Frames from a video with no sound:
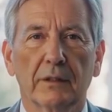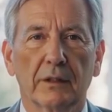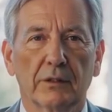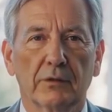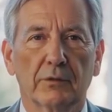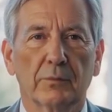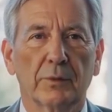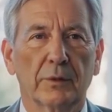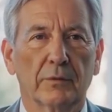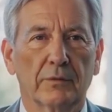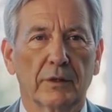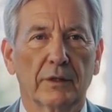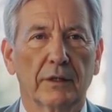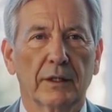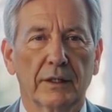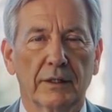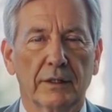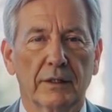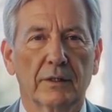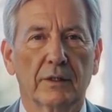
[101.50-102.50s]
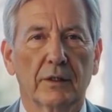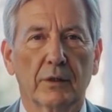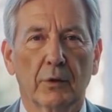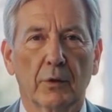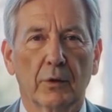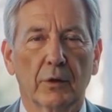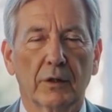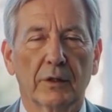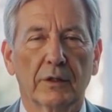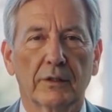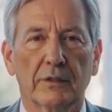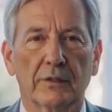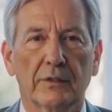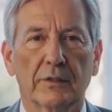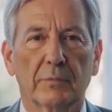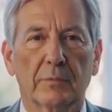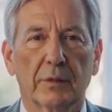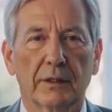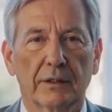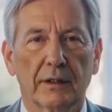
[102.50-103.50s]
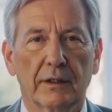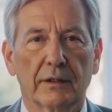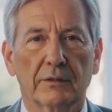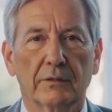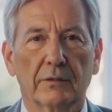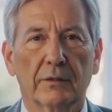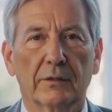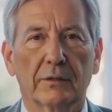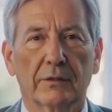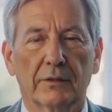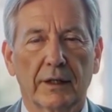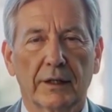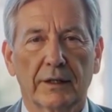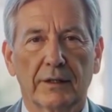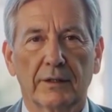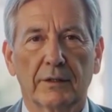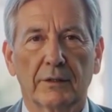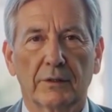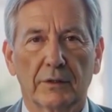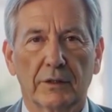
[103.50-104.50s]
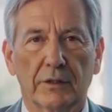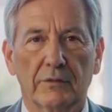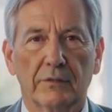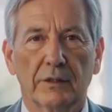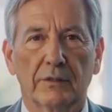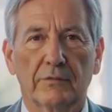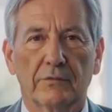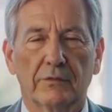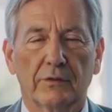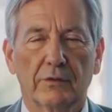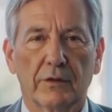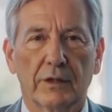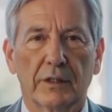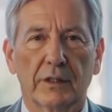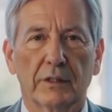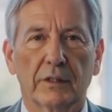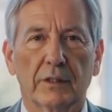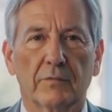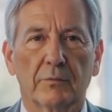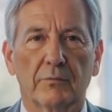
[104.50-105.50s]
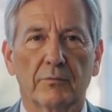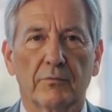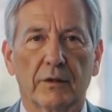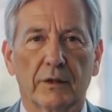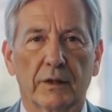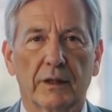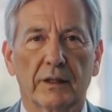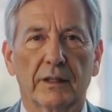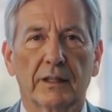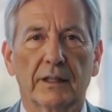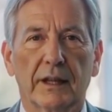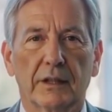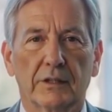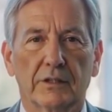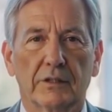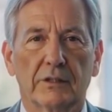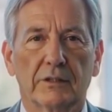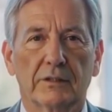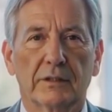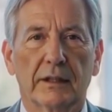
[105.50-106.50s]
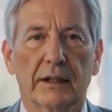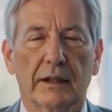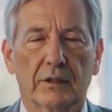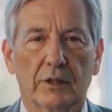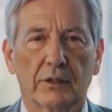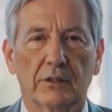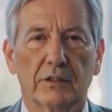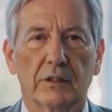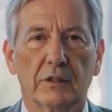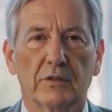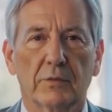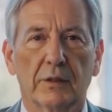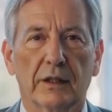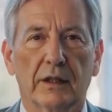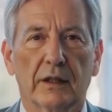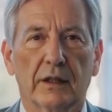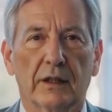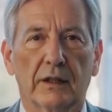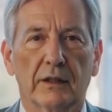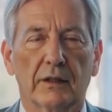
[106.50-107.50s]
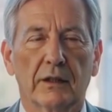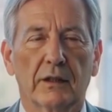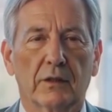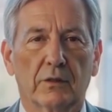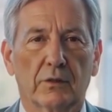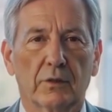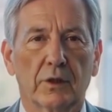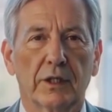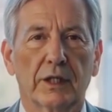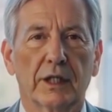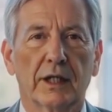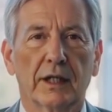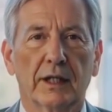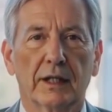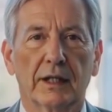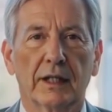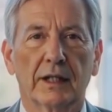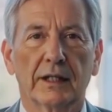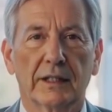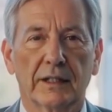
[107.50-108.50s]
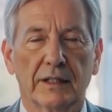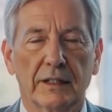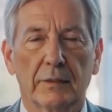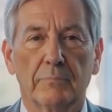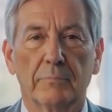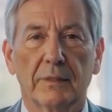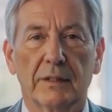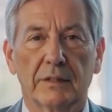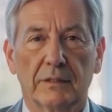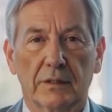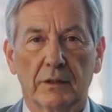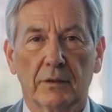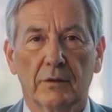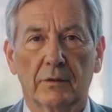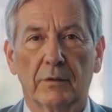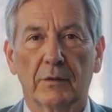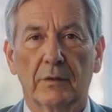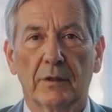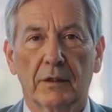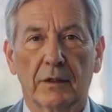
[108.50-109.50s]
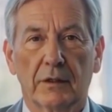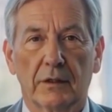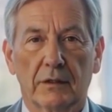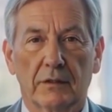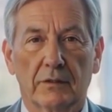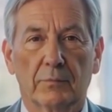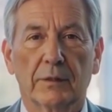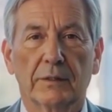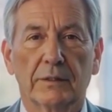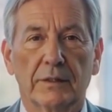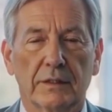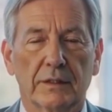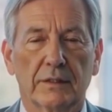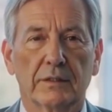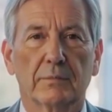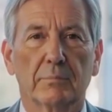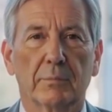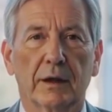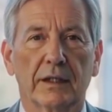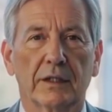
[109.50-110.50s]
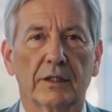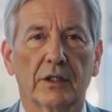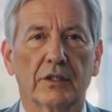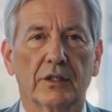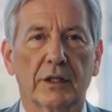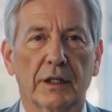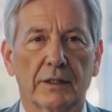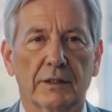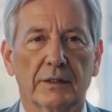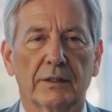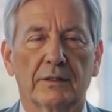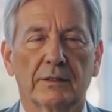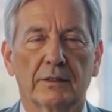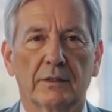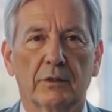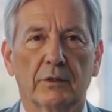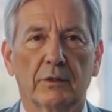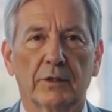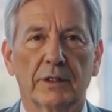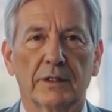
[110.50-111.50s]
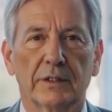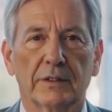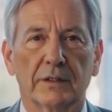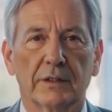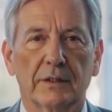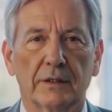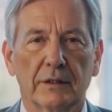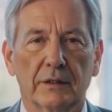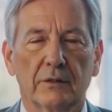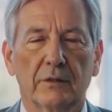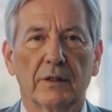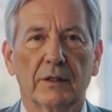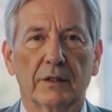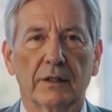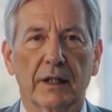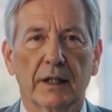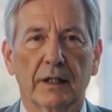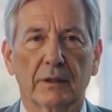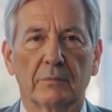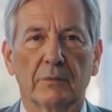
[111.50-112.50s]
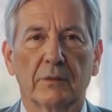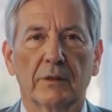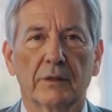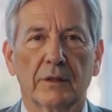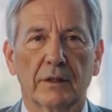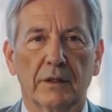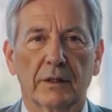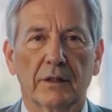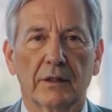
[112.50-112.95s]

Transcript: Cuba relies on oil supplied on credit or even for free from friendly nations like Venezuela, Russia, and Mexico. But this supply chain is increasingly unreliable.